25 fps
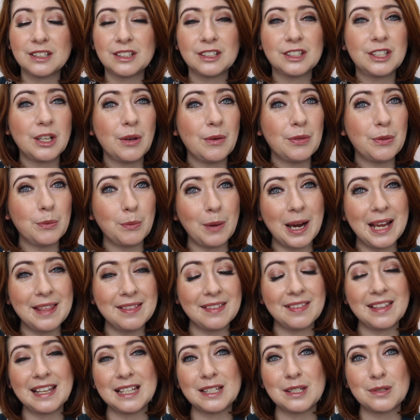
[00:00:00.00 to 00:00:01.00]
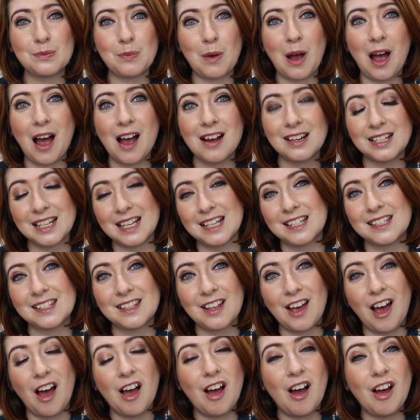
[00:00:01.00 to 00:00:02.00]
So the way that this has worked is
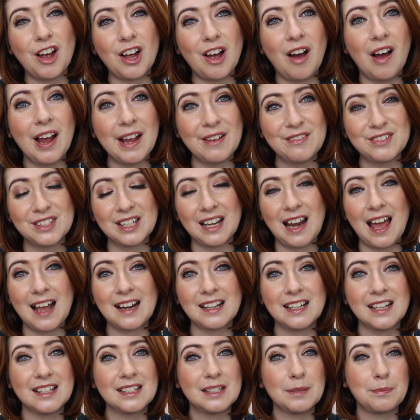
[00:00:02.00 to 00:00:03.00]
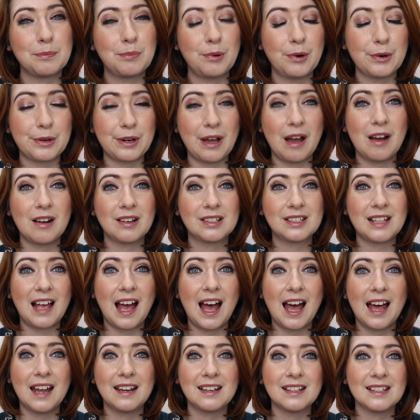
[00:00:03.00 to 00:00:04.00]
that I have selected some products
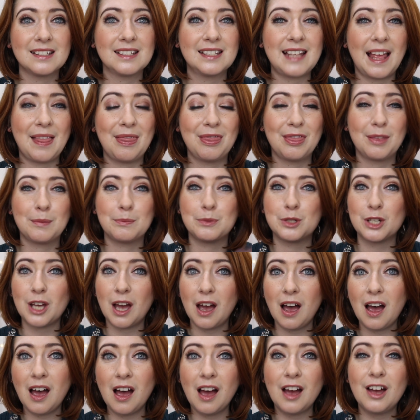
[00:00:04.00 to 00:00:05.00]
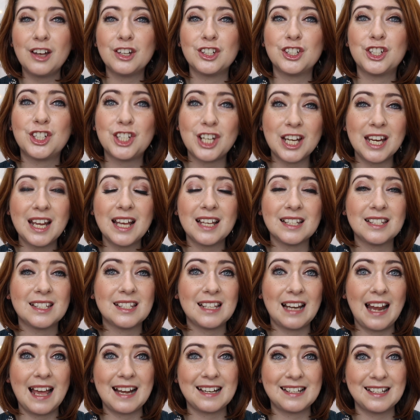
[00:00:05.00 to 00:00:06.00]
and sent them to her. She has
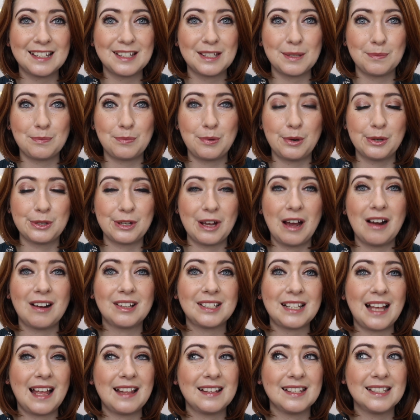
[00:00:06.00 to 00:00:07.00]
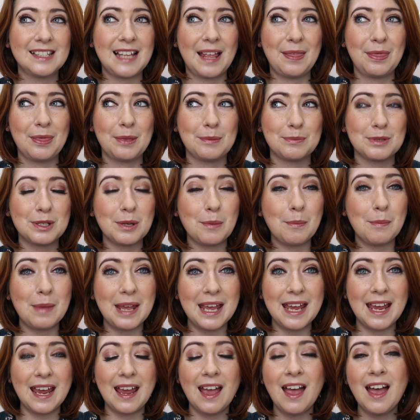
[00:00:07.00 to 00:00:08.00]
selected some products and sent them to
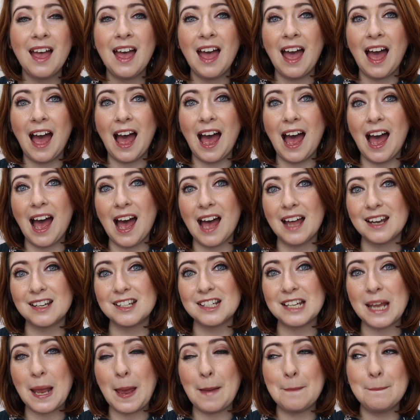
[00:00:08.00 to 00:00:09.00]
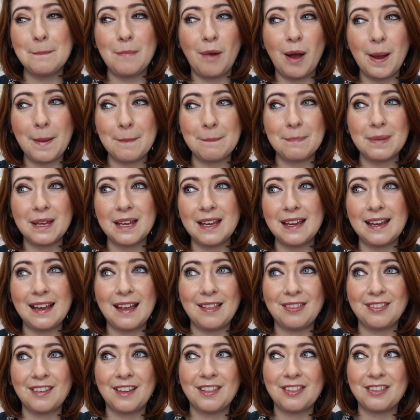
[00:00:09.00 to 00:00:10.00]
me, and it might
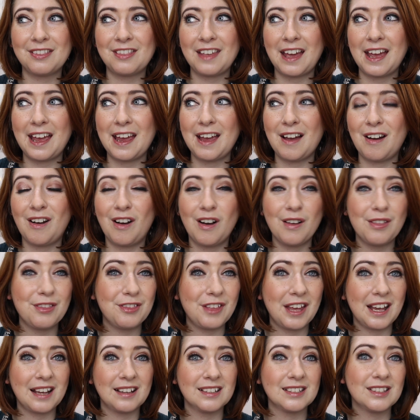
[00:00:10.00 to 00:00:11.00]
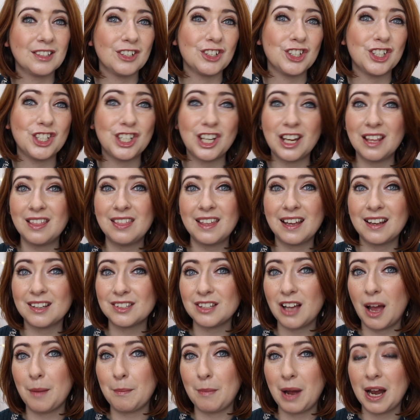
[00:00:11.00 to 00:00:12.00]
be that they are things that she
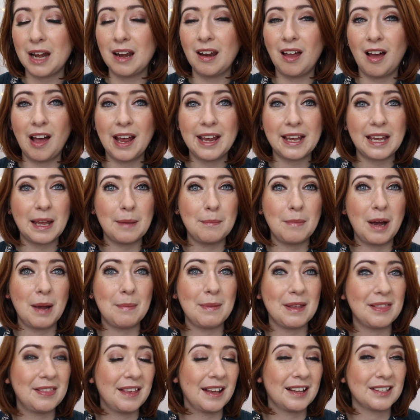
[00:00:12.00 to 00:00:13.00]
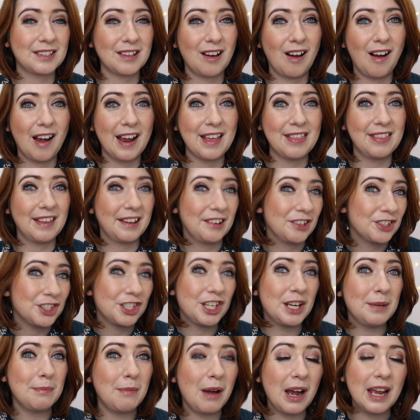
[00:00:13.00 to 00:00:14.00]
thinks I might like, it might be things that I think
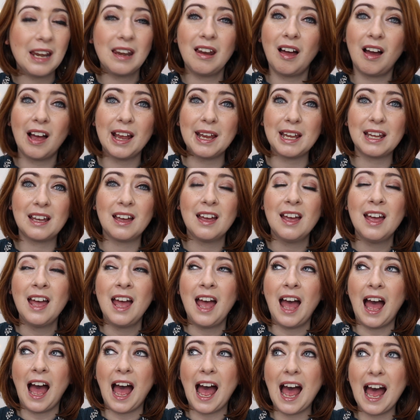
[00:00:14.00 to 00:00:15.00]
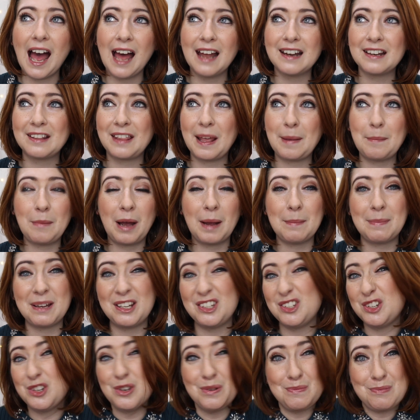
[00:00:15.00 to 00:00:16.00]
she might like, and they might be
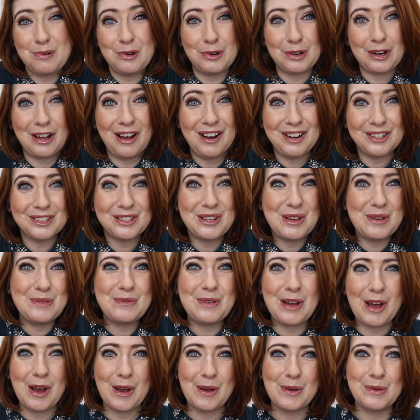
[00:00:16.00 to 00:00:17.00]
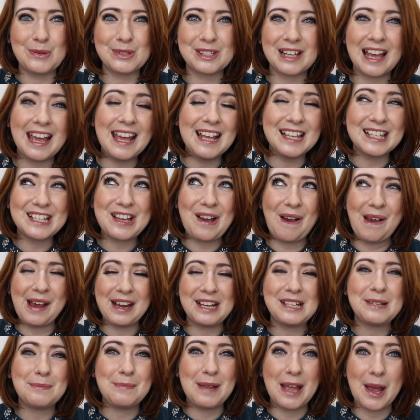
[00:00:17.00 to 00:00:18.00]
new products, who knows? It's
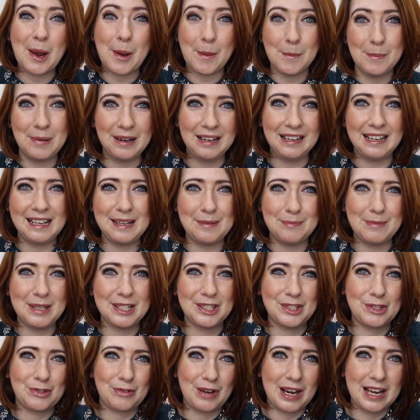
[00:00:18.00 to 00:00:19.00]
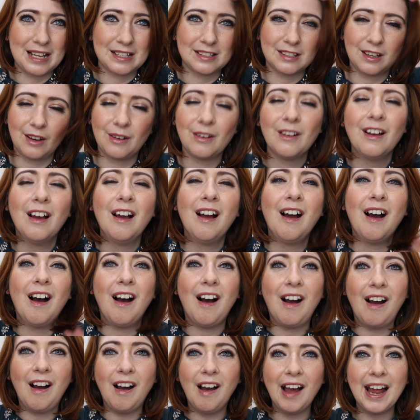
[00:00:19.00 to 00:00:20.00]
going to be a complete mystery. So
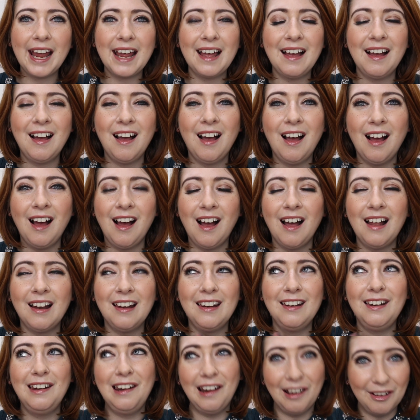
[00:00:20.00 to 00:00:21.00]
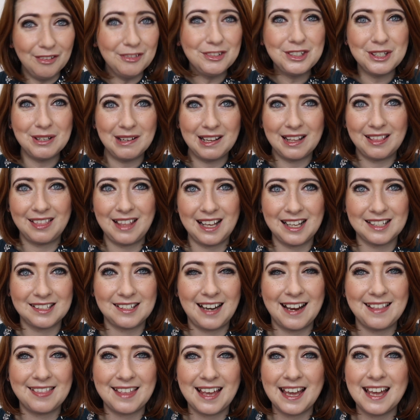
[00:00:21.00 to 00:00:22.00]
I love doing things
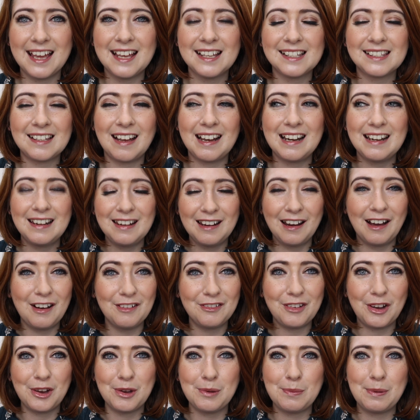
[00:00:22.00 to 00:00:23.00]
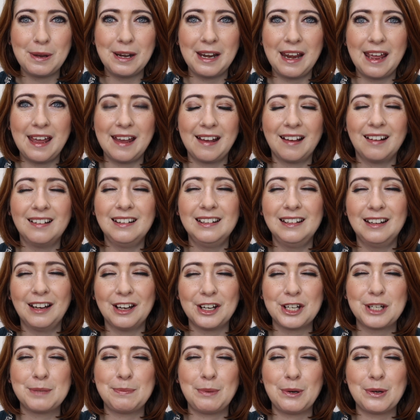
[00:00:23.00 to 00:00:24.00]
like this. I love opening
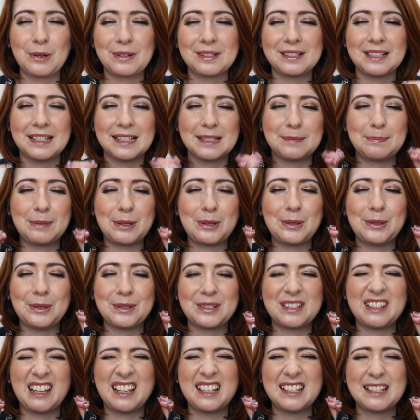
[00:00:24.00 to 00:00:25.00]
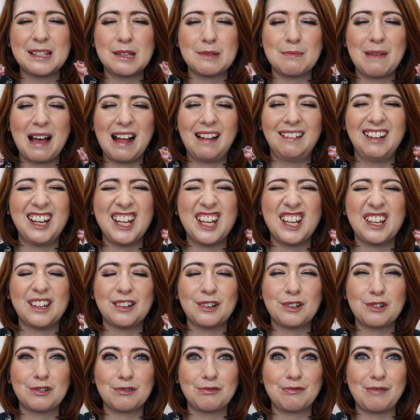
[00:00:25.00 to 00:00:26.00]
Lush boxes because they smell
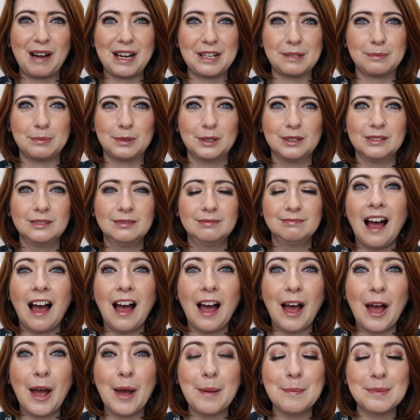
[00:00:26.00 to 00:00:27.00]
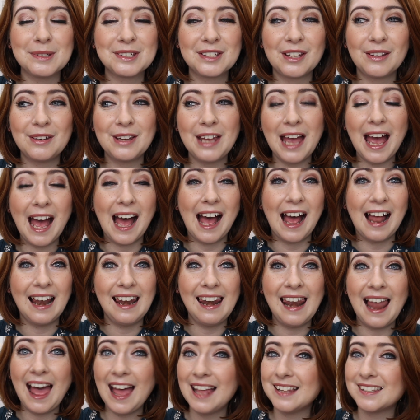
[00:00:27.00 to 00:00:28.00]
incredible. Um, so yeah,
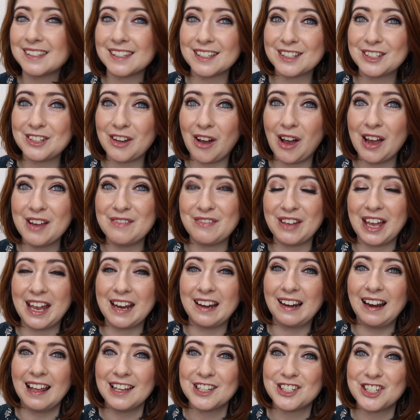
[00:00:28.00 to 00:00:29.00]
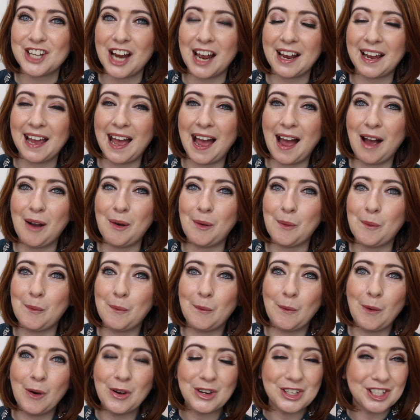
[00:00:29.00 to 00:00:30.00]
let's dive in. Let's check out
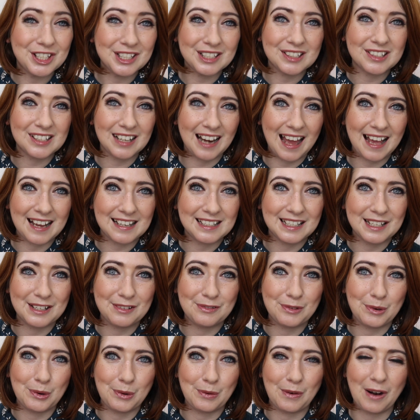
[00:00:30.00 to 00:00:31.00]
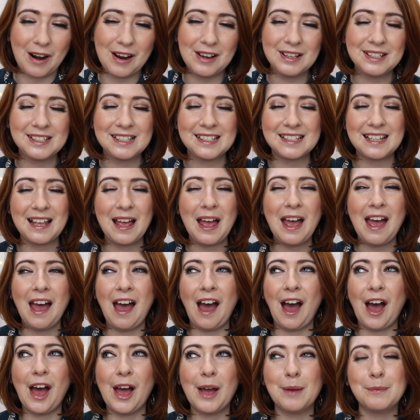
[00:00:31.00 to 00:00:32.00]
what she's selected for us.
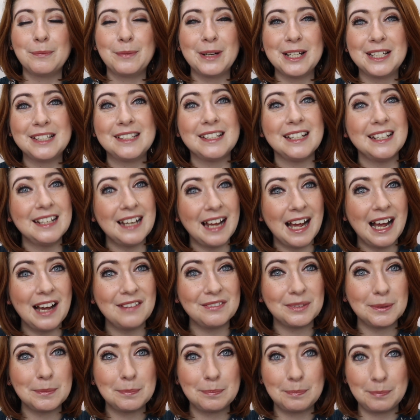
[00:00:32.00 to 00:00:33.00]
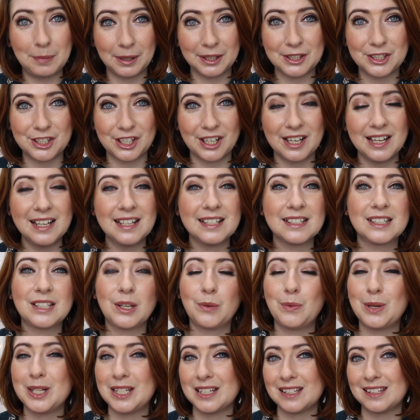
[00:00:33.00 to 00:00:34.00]
Um, we did have a budget,
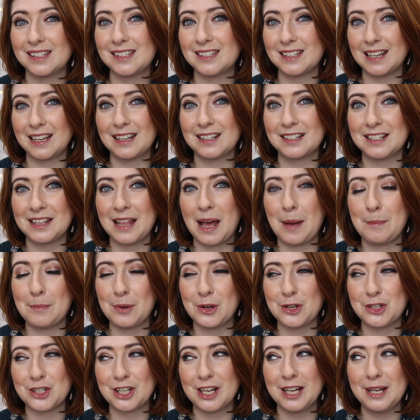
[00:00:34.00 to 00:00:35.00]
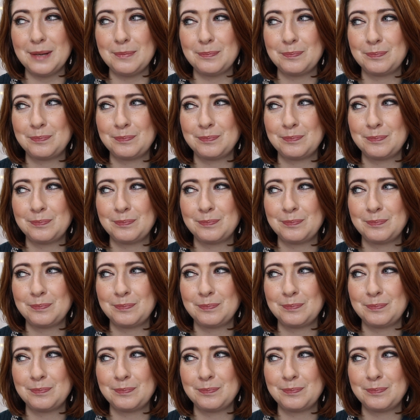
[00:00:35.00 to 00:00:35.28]
so we did stick to that budget,